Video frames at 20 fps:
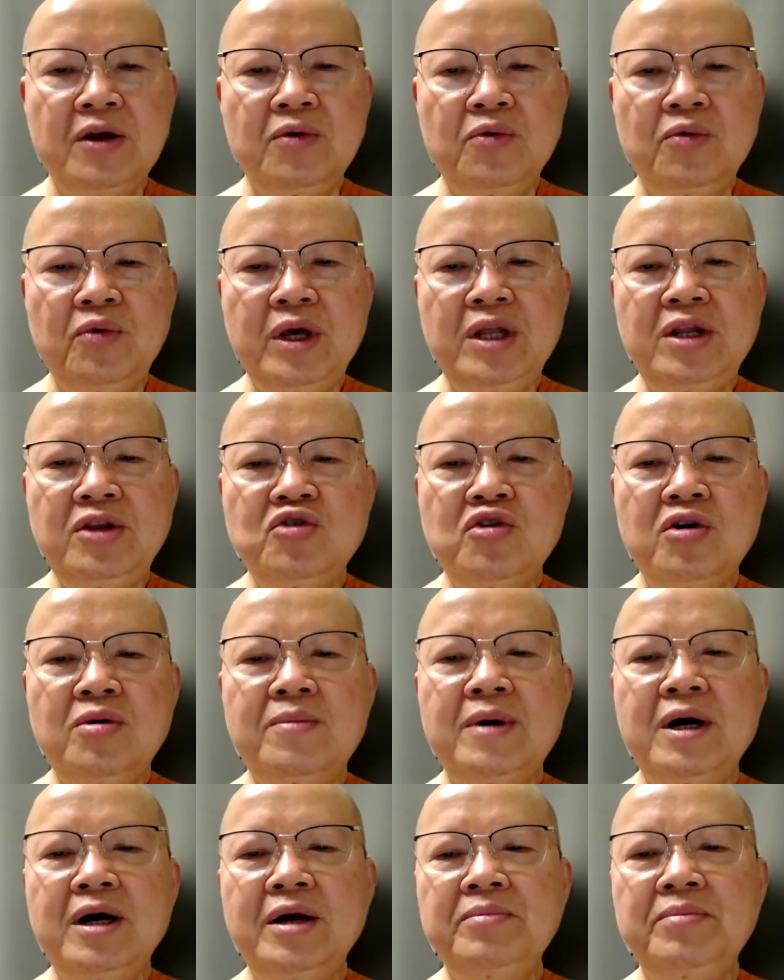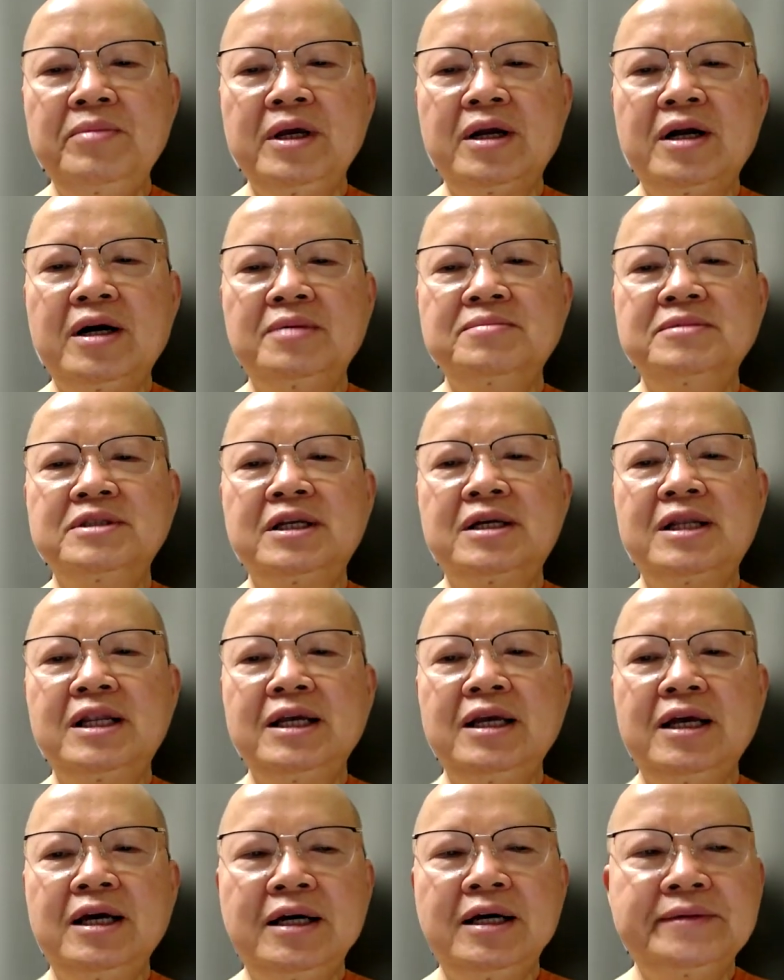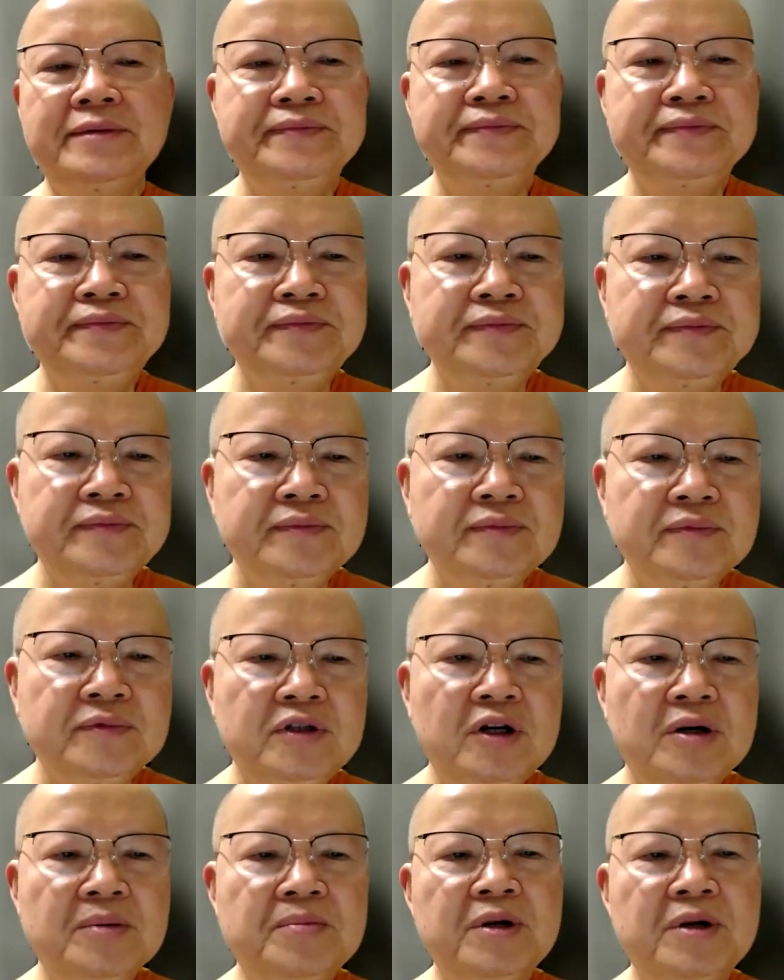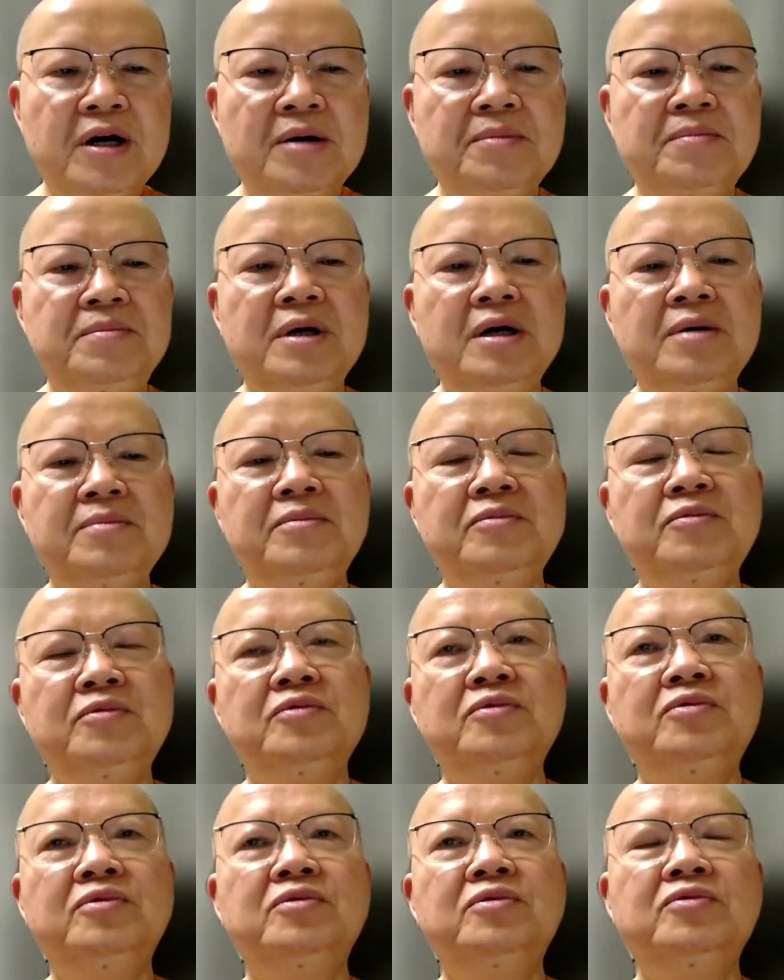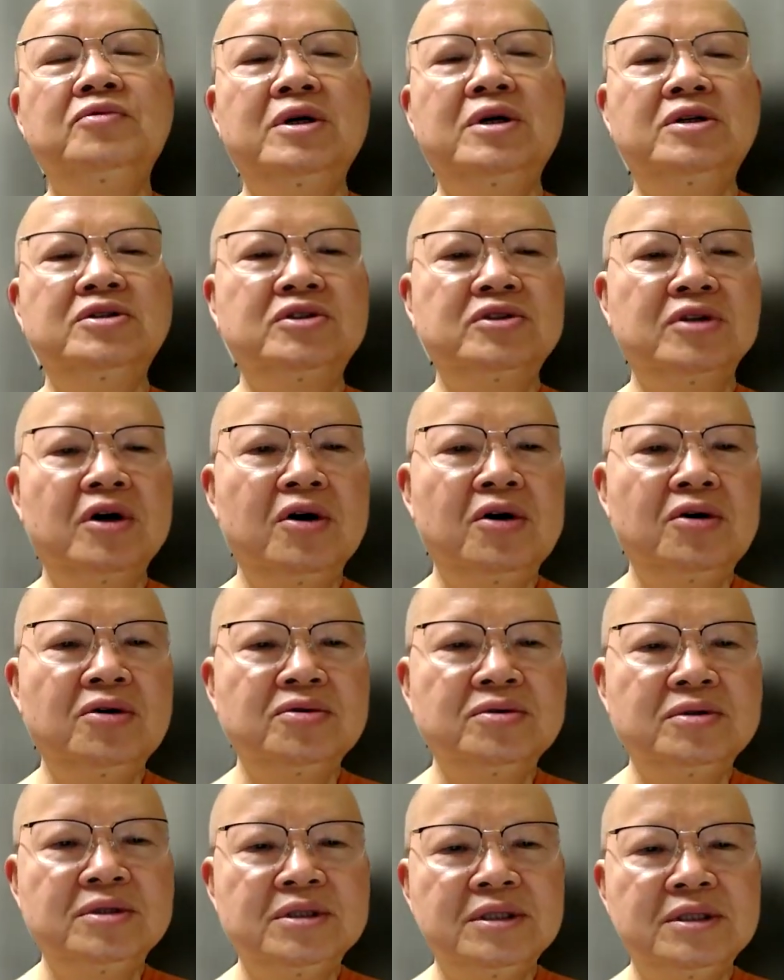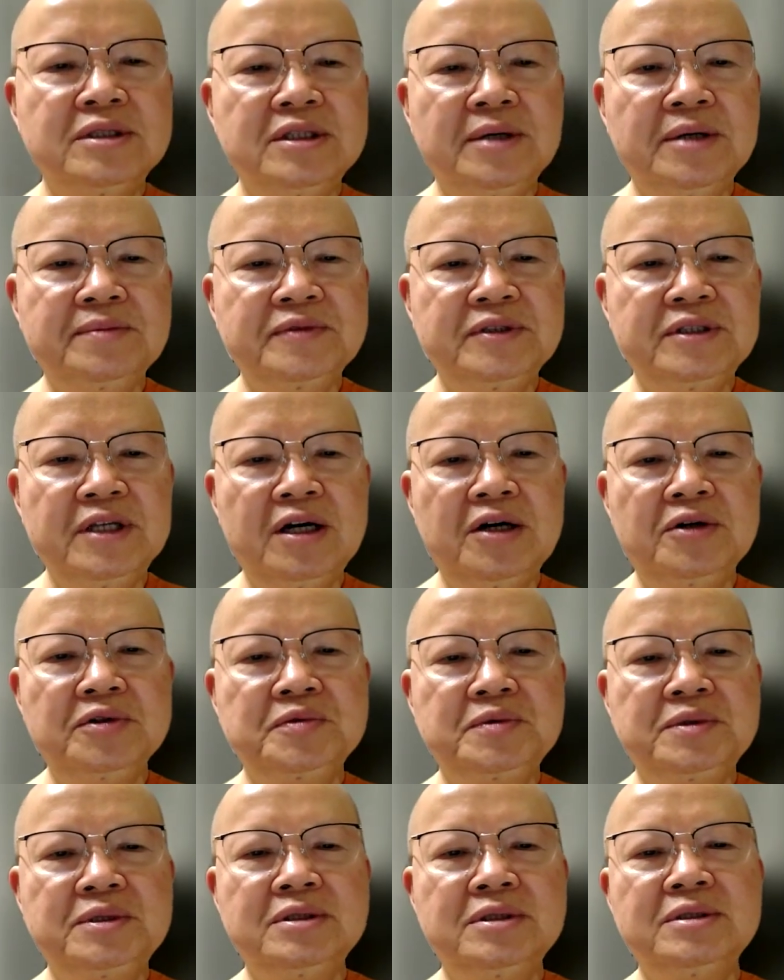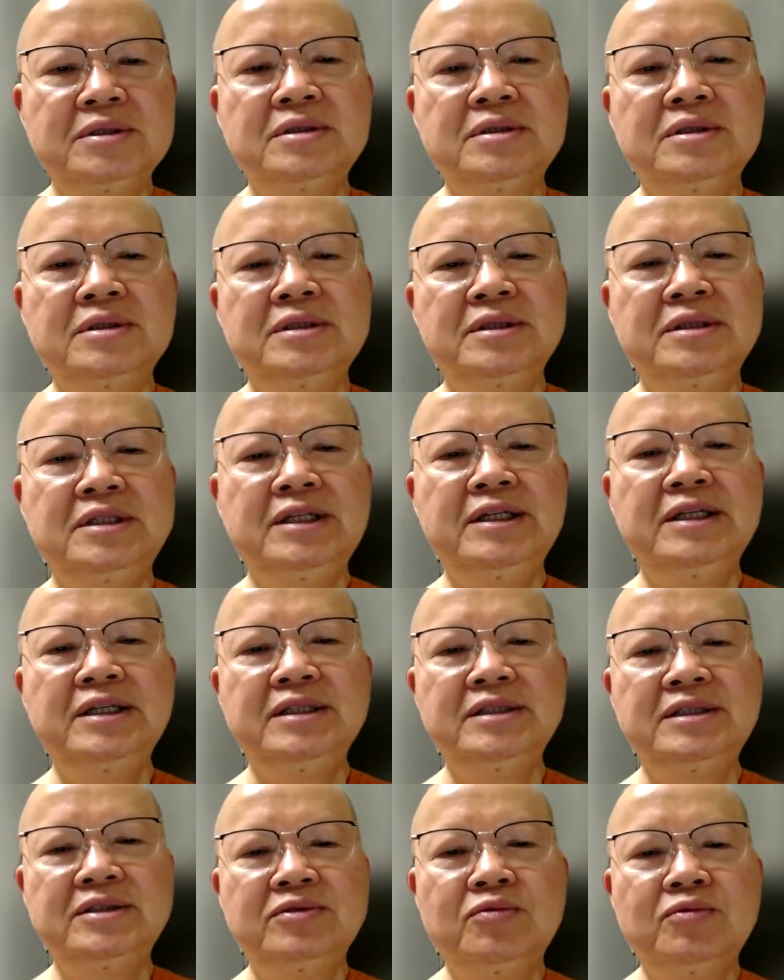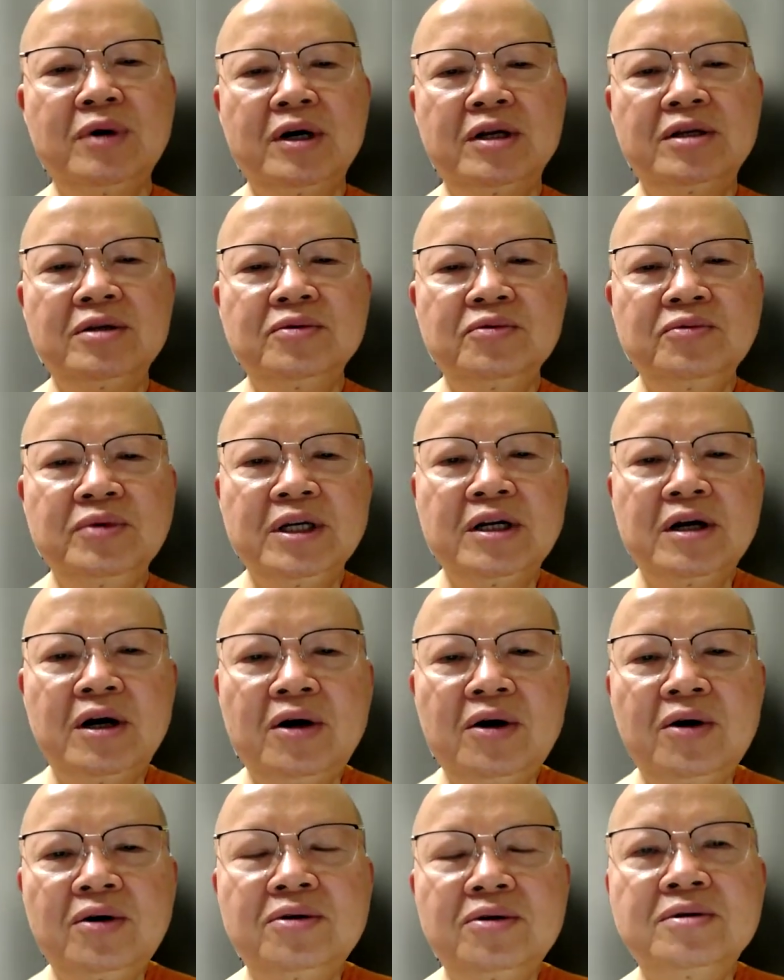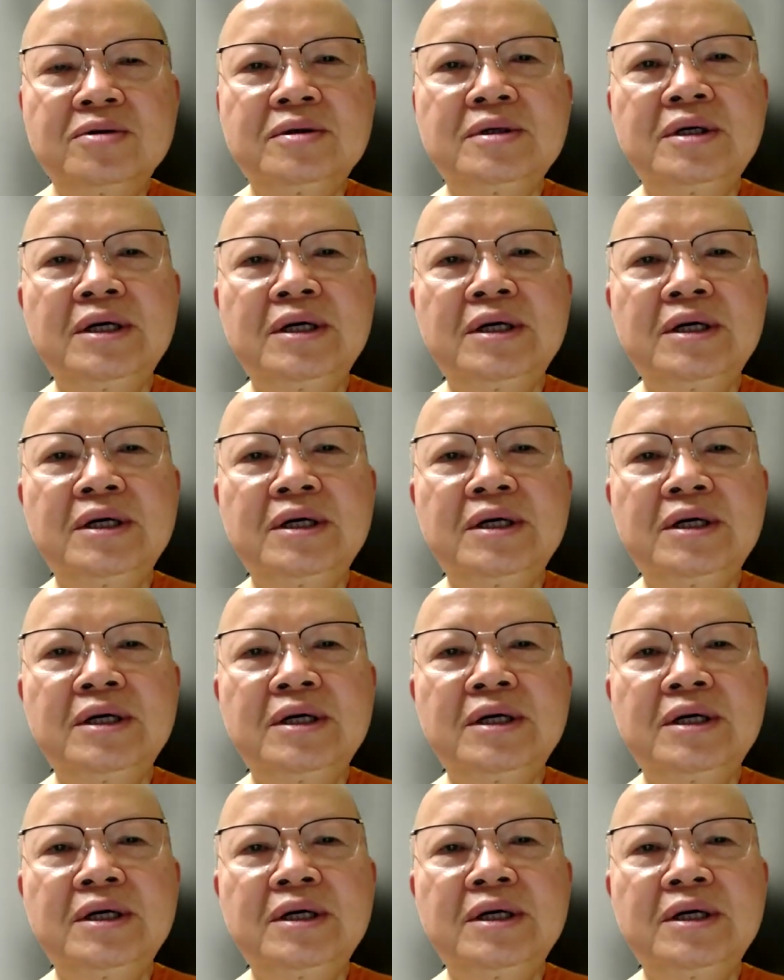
When your mind becomes clear, your problem will solve themselves. This is what we call